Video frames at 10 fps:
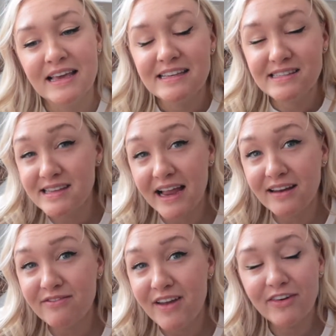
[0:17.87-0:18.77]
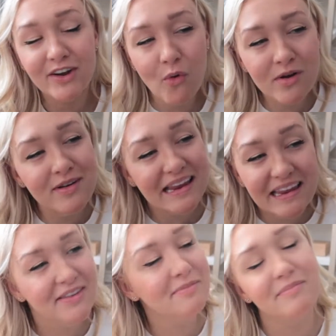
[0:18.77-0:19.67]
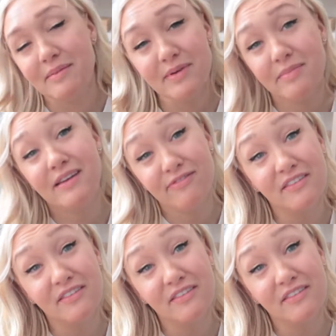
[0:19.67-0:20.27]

second favorite or even maybe my